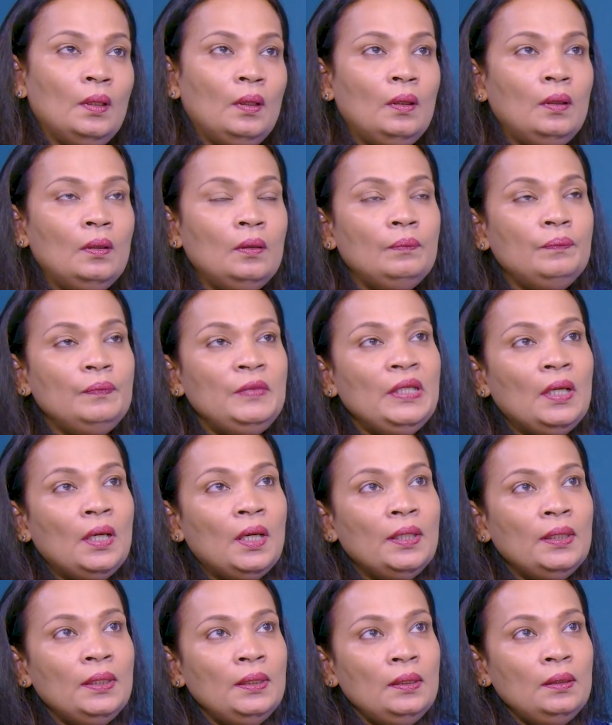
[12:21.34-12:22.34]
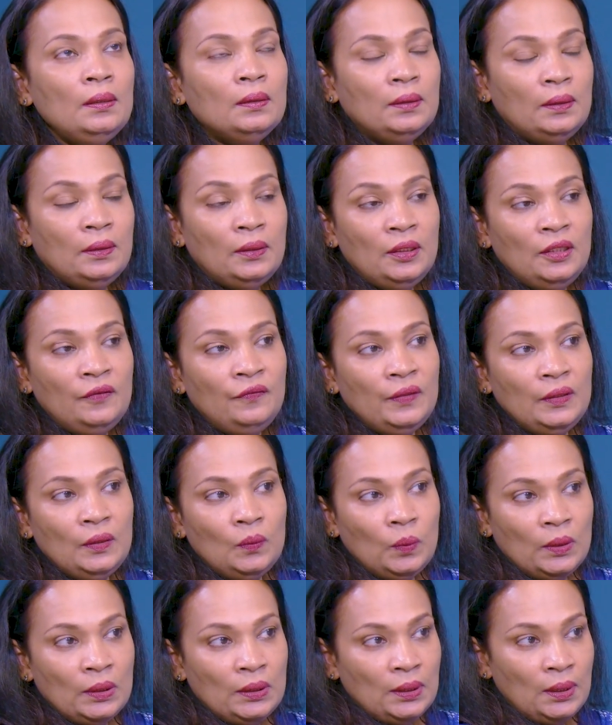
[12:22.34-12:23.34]
I agree with
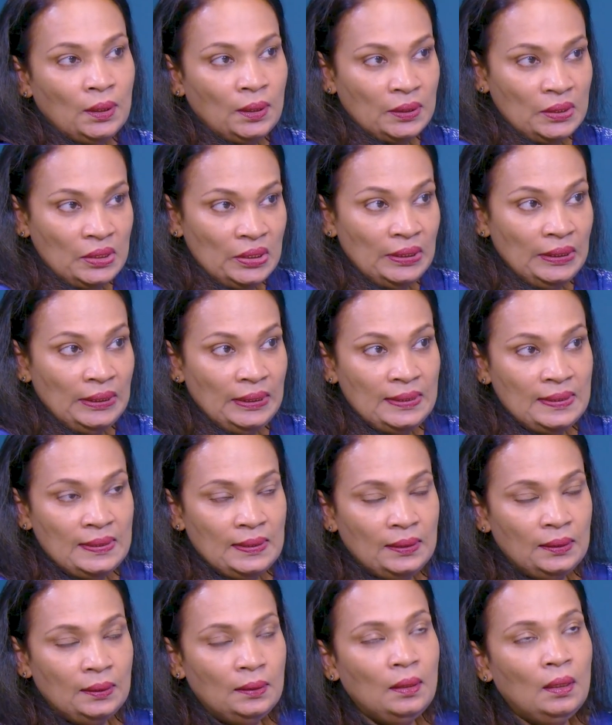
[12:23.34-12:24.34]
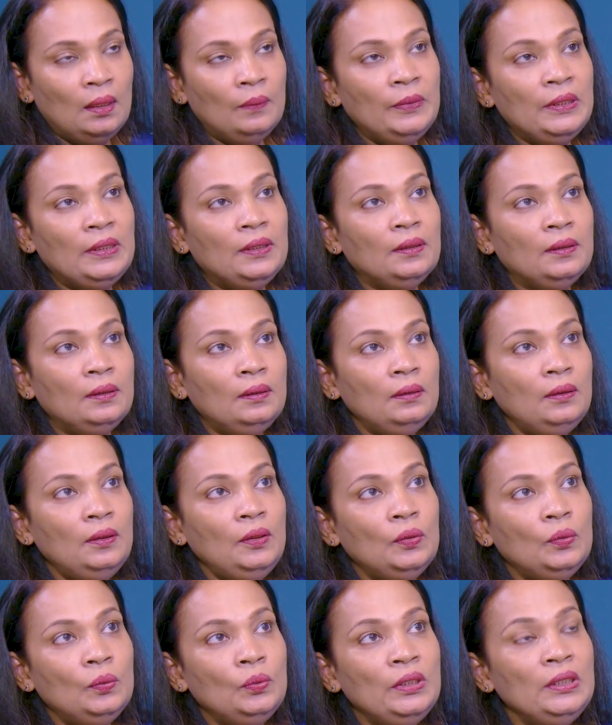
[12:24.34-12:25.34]
what Harshanee said, Kamika.
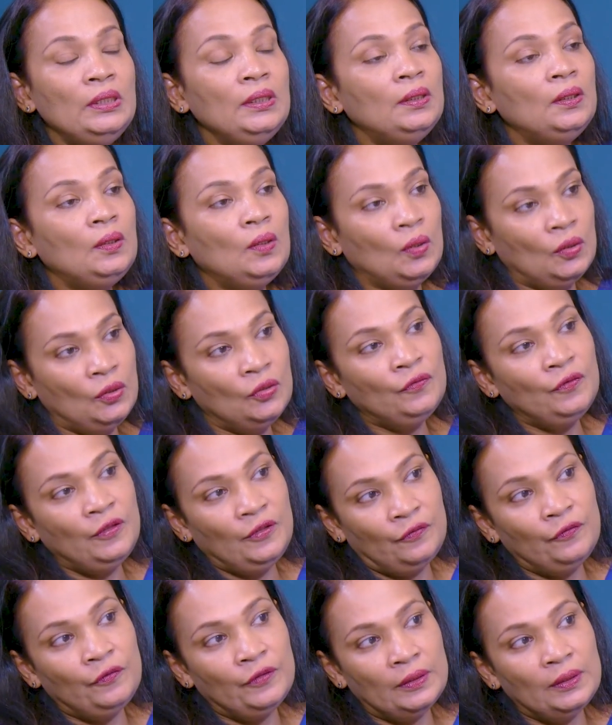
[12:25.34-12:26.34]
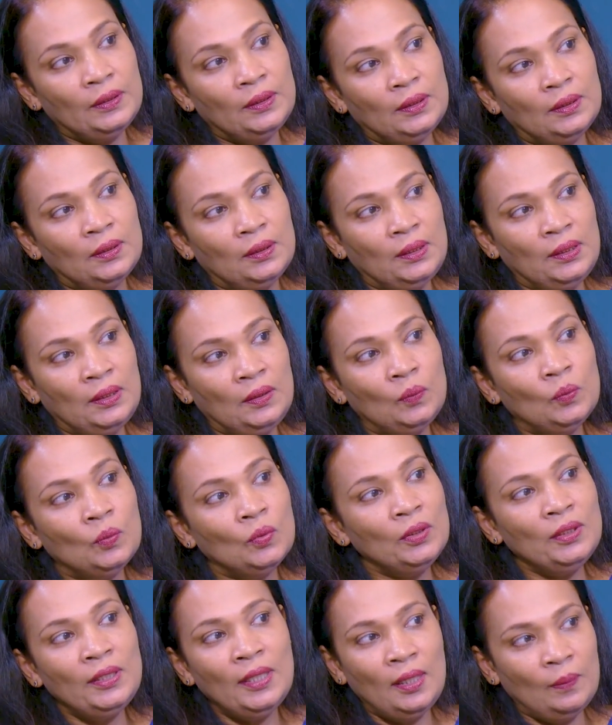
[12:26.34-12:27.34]
You need a lot of effort. It
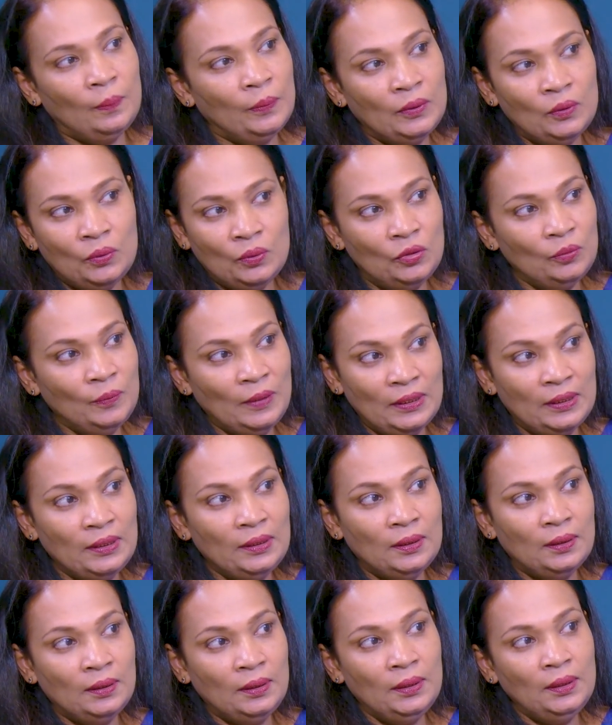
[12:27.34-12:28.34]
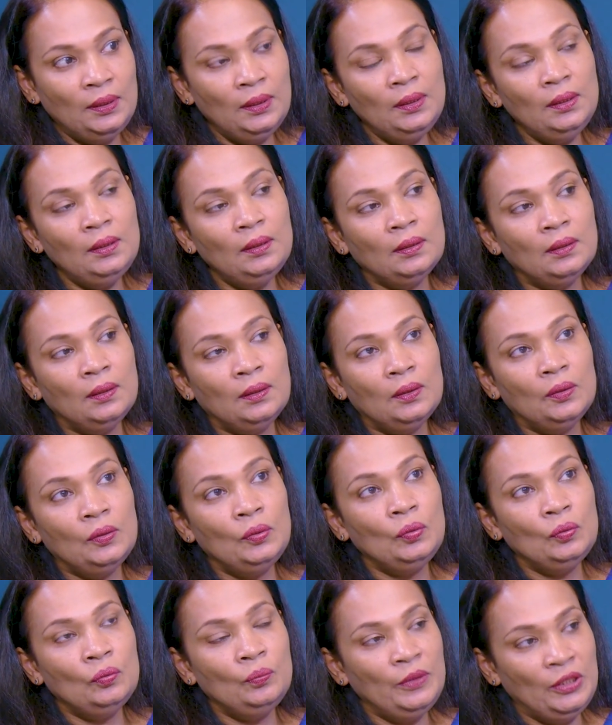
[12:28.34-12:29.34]
won't happen automatically
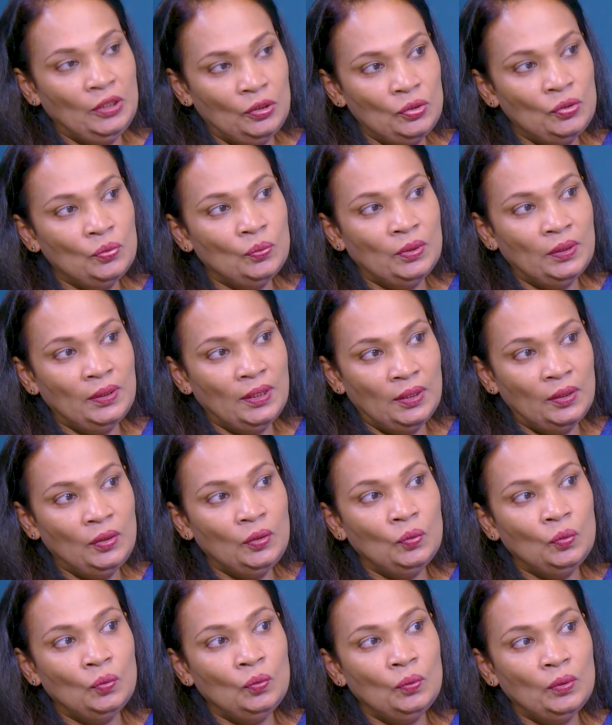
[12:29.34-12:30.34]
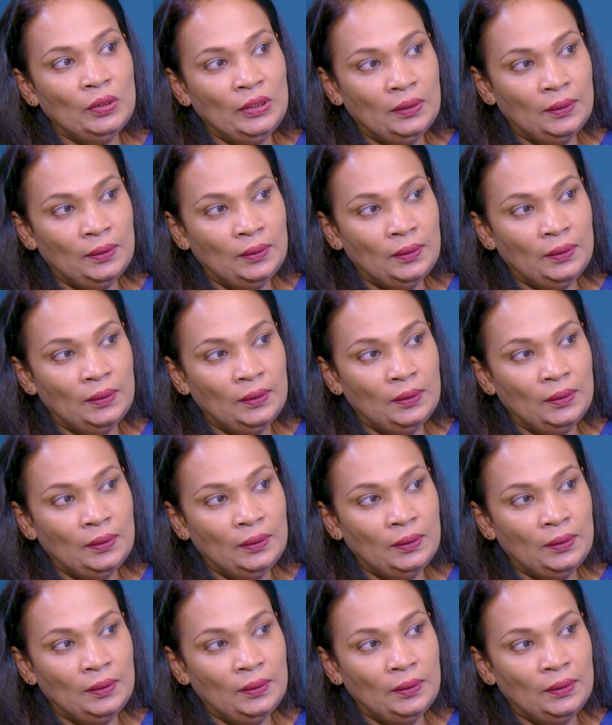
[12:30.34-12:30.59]
to make sure that you